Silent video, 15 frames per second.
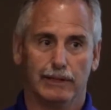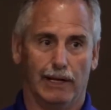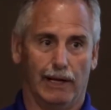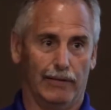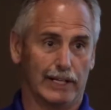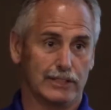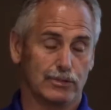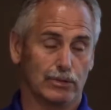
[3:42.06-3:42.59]

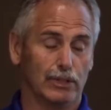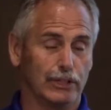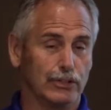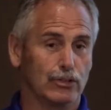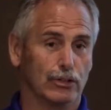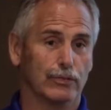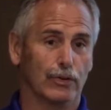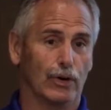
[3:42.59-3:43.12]
And that's really
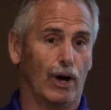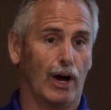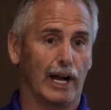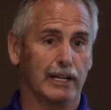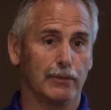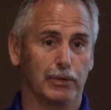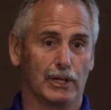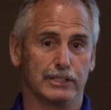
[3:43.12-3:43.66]
true for
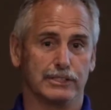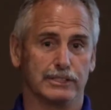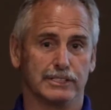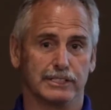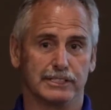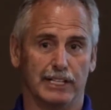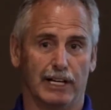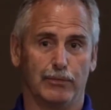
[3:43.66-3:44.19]
hockey players. It's
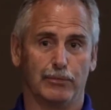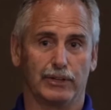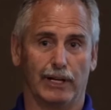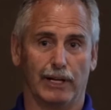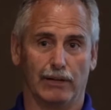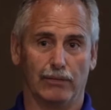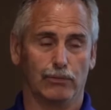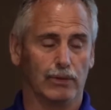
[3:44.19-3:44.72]
the same thing.